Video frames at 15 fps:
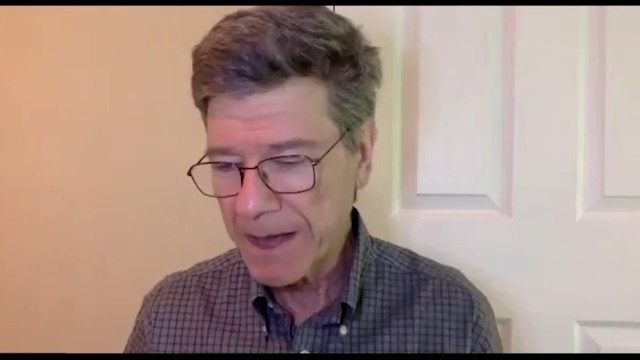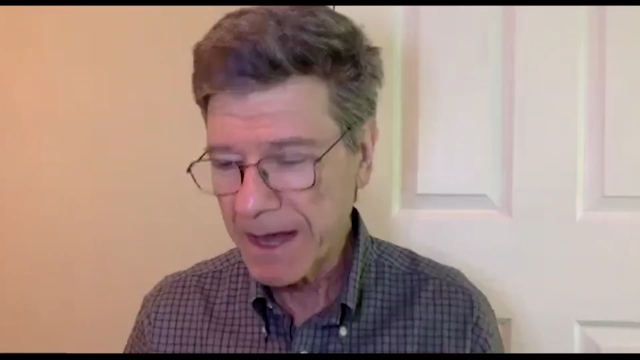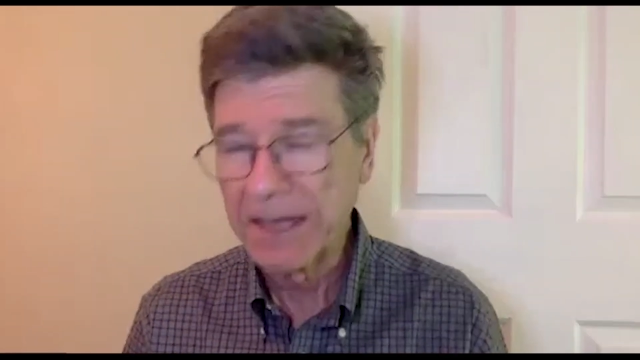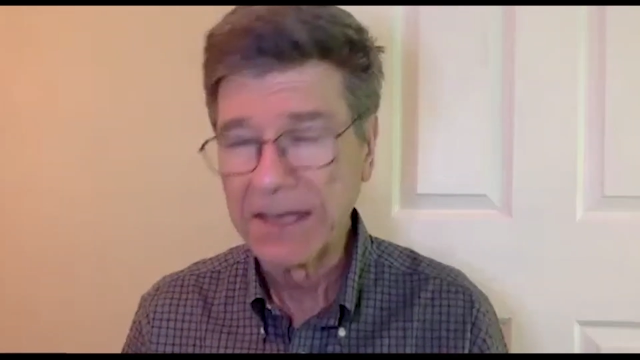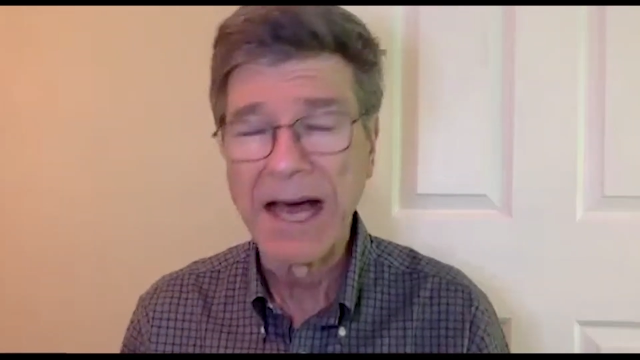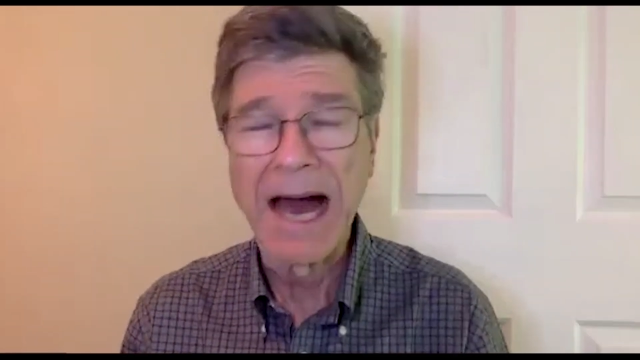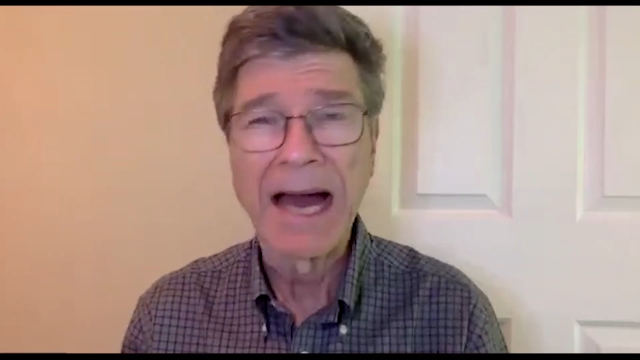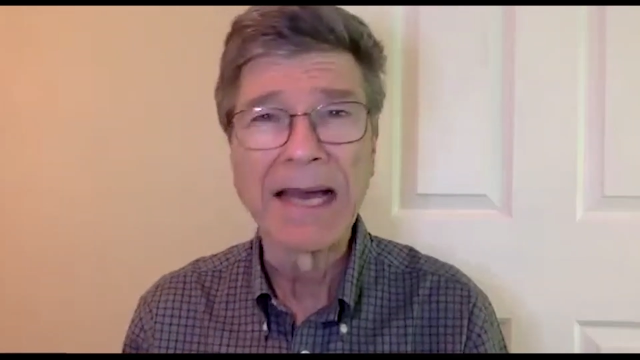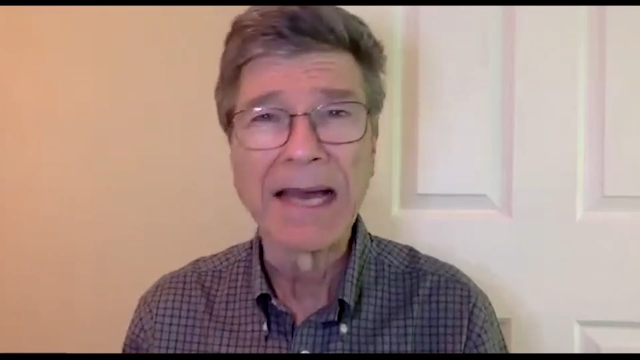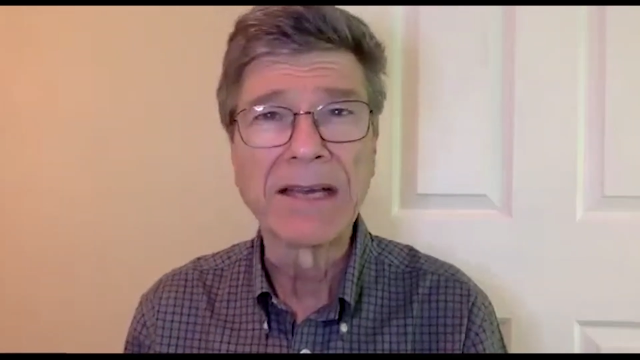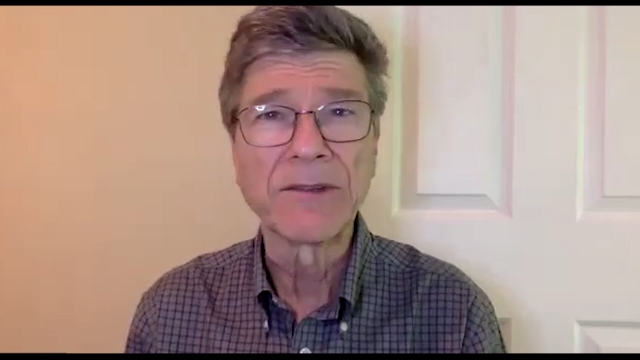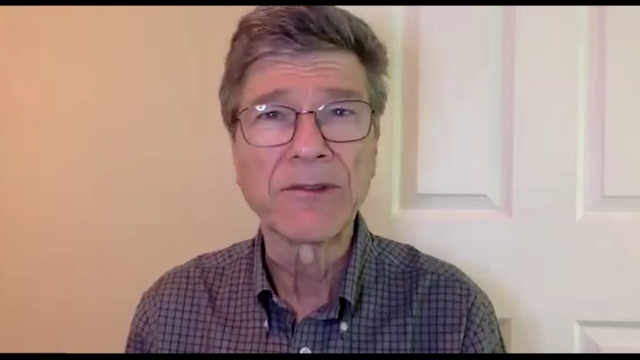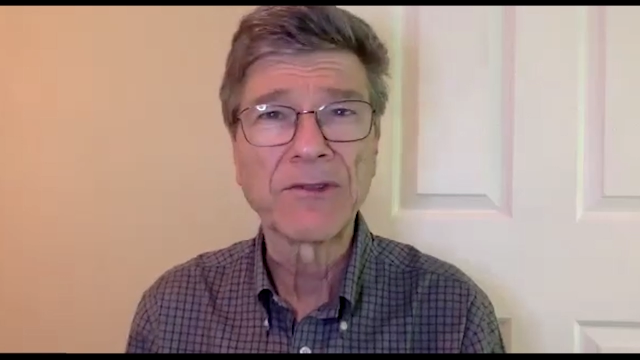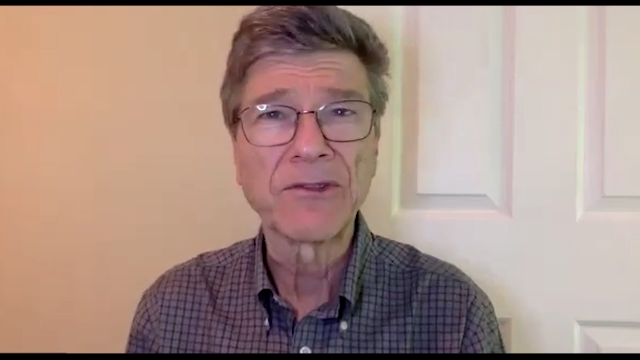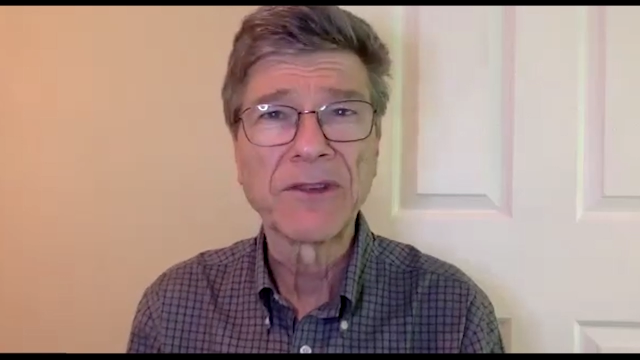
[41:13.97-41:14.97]

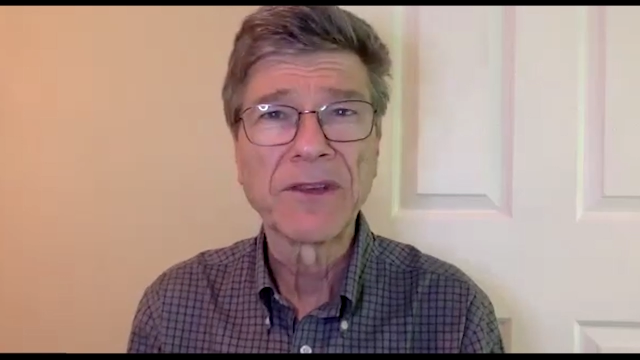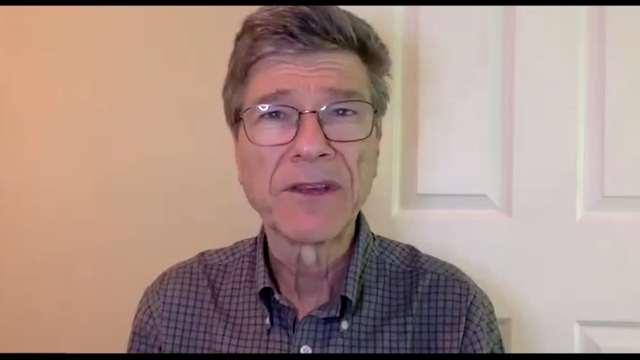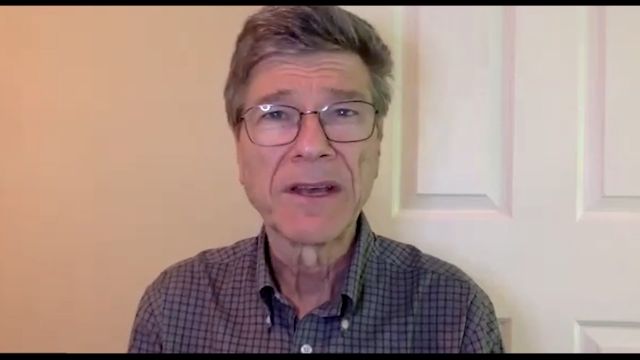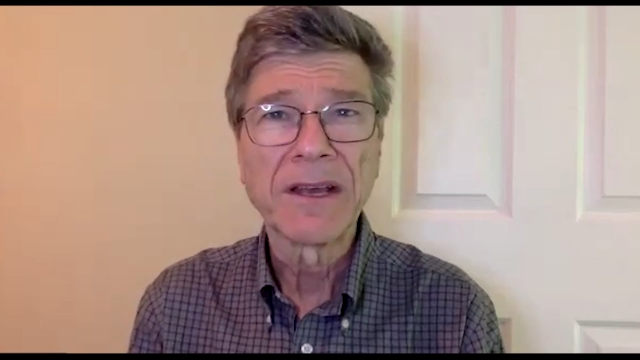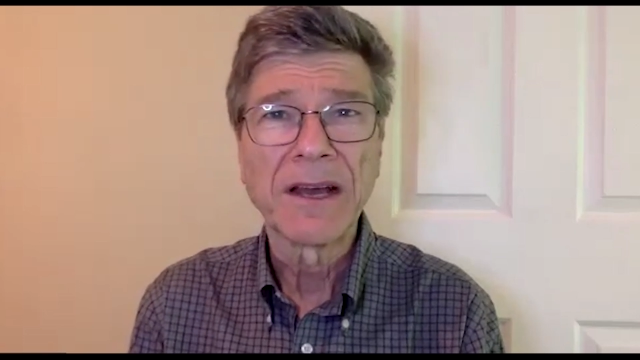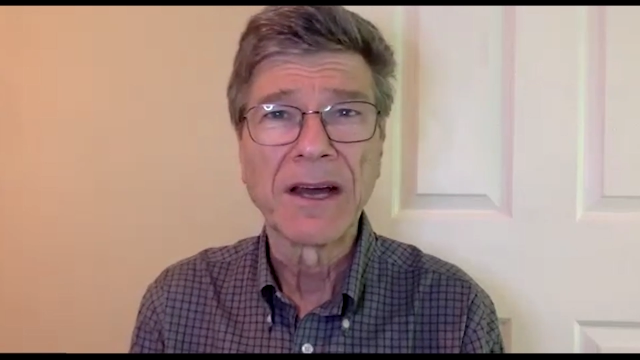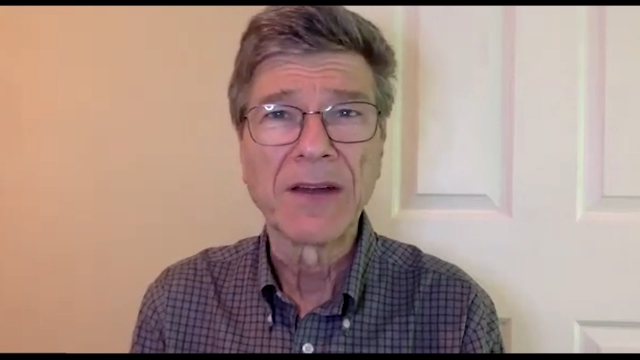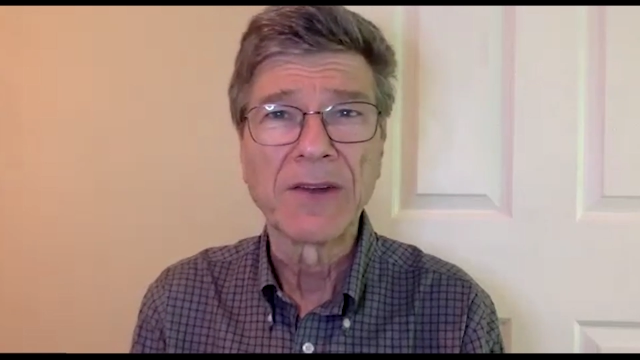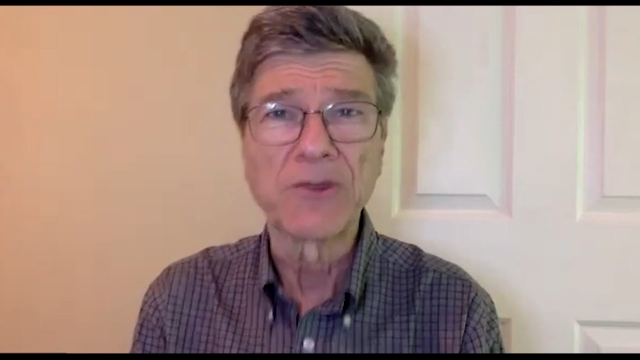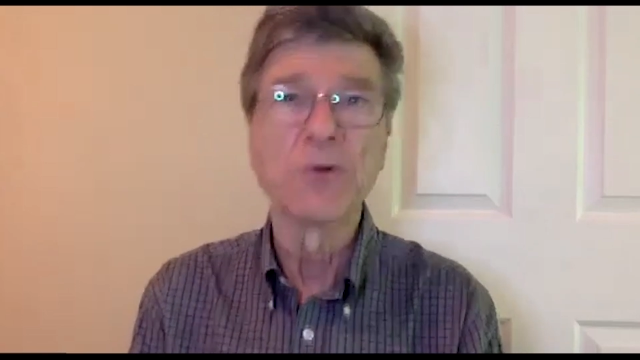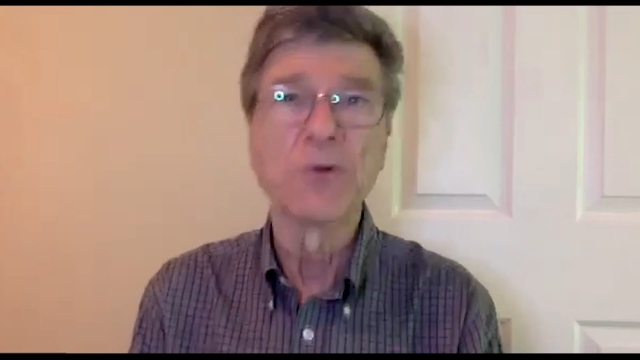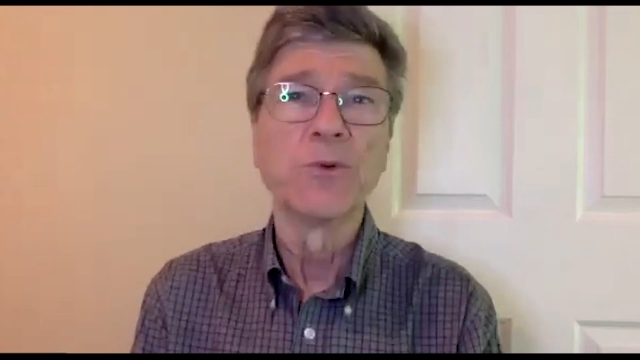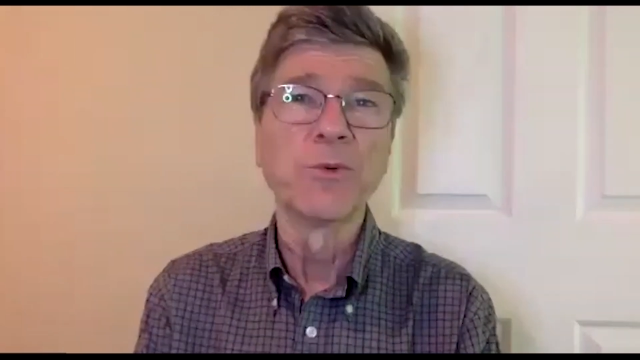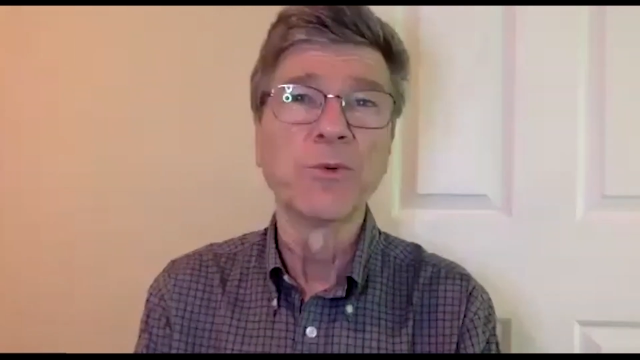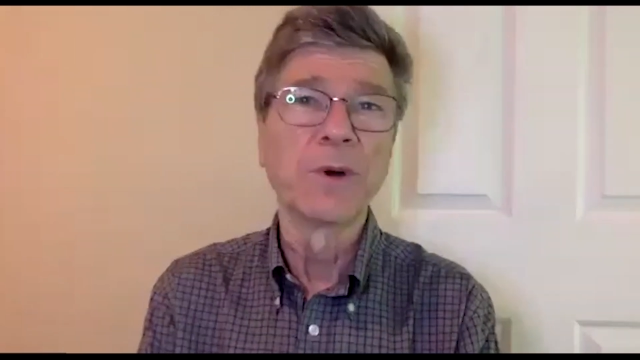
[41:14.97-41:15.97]
alliance
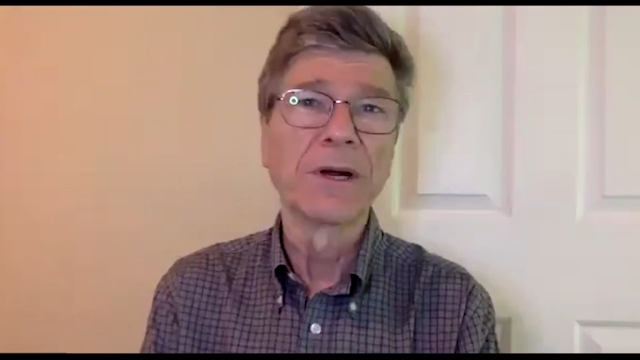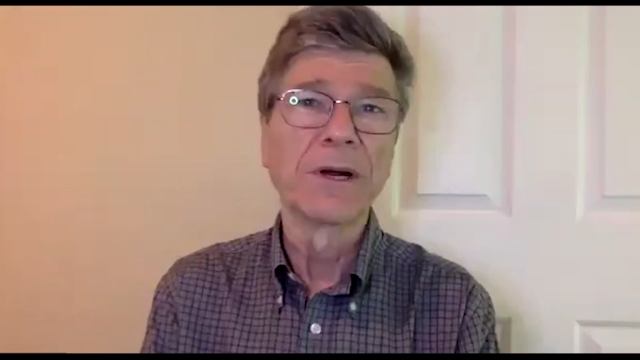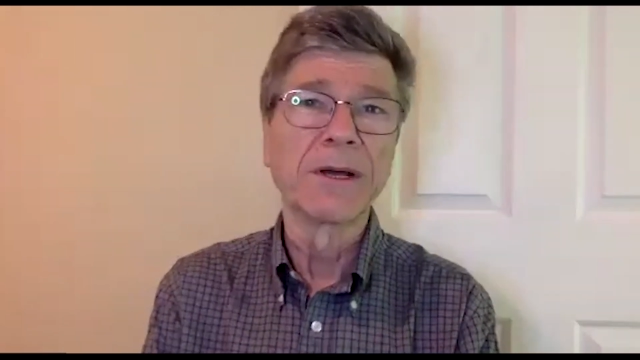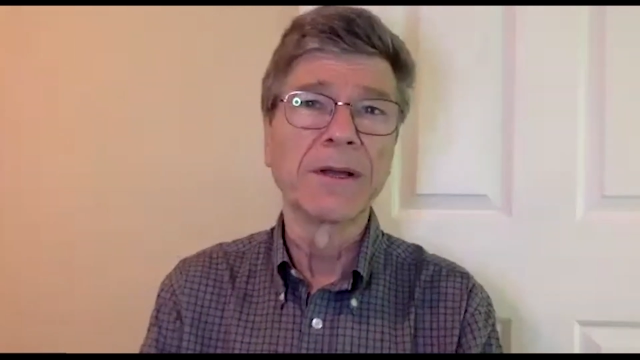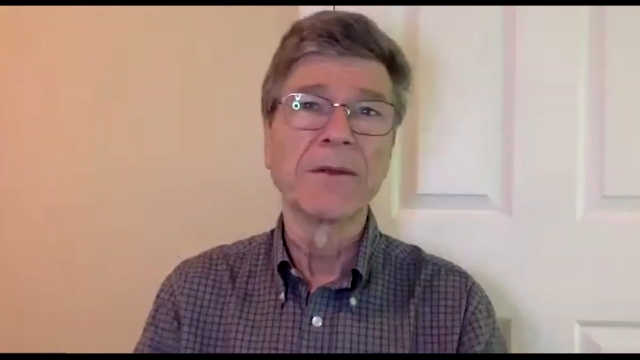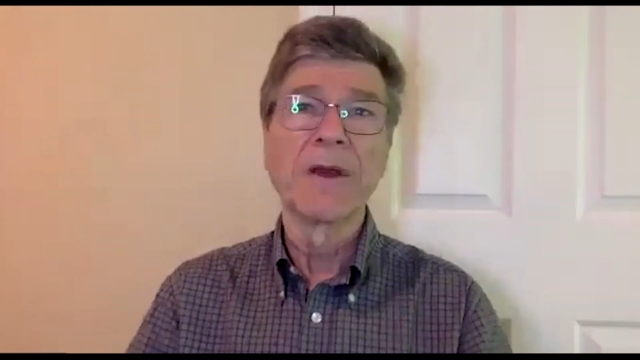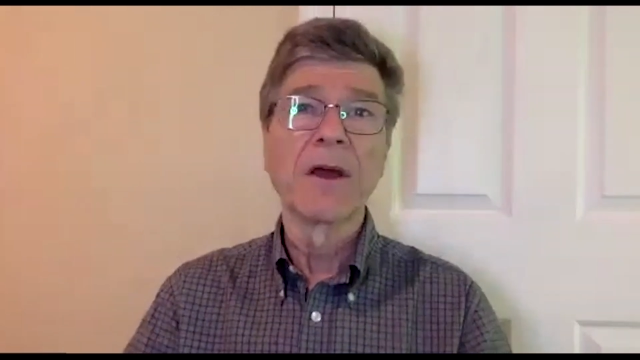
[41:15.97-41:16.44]
to